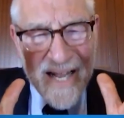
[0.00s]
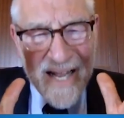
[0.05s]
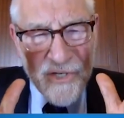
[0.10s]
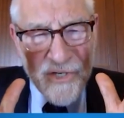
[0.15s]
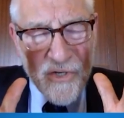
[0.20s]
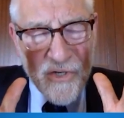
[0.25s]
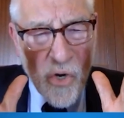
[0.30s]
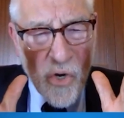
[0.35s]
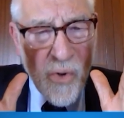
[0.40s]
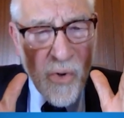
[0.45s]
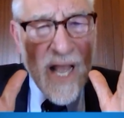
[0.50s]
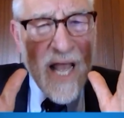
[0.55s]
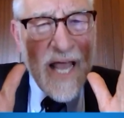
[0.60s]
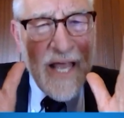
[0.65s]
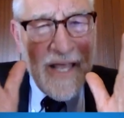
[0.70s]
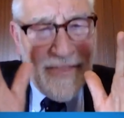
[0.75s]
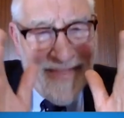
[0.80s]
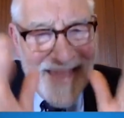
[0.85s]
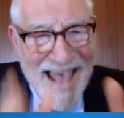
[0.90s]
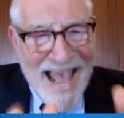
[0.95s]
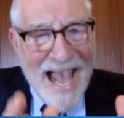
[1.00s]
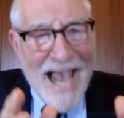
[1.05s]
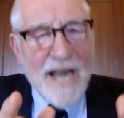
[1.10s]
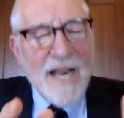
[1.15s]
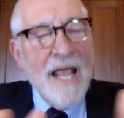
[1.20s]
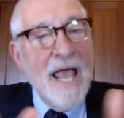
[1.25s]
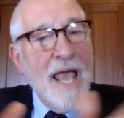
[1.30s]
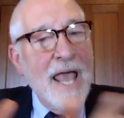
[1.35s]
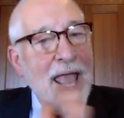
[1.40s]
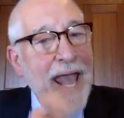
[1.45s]
And so
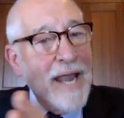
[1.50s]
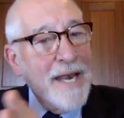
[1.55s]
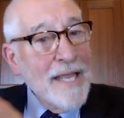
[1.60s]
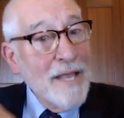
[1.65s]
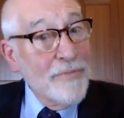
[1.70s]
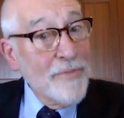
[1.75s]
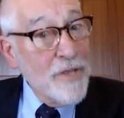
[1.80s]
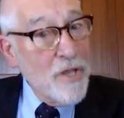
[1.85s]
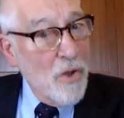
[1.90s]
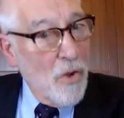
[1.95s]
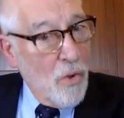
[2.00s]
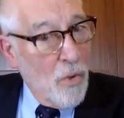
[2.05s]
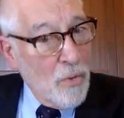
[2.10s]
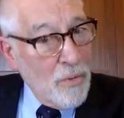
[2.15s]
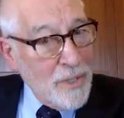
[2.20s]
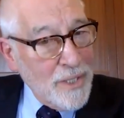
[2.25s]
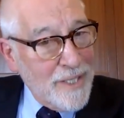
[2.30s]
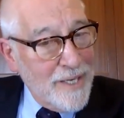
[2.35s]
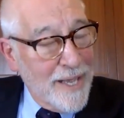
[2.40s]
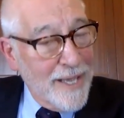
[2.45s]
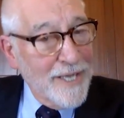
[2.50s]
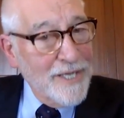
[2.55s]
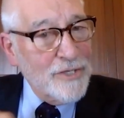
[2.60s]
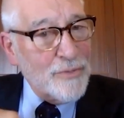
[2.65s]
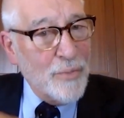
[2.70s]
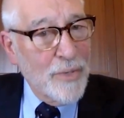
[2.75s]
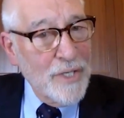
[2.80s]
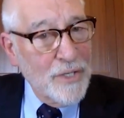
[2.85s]
that, and in the old days,